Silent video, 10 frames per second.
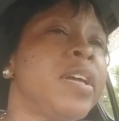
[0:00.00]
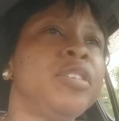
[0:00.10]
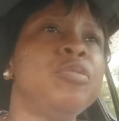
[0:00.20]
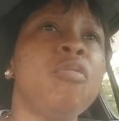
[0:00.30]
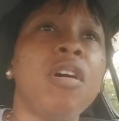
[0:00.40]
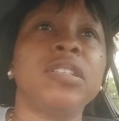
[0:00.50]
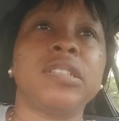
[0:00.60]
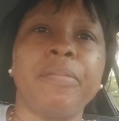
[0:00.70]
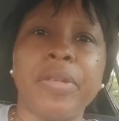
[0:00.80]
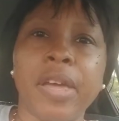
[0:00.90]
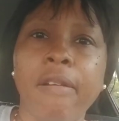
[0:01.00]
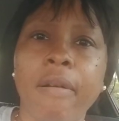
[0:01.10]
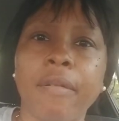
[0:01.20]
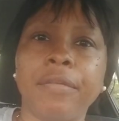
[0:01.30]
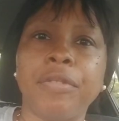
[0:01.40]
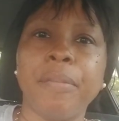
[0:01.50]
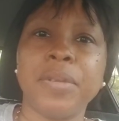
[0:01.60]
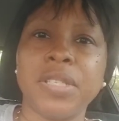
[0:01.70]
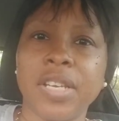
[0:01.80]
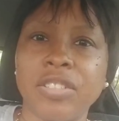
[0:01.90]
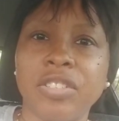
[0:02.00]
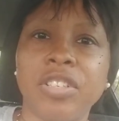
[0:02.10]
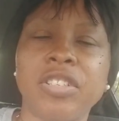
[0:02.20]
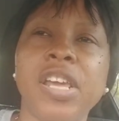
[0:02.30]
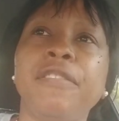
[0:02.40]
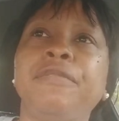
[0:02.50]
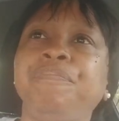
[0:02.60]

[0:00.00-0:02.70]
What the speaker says: got something from this exchange. If,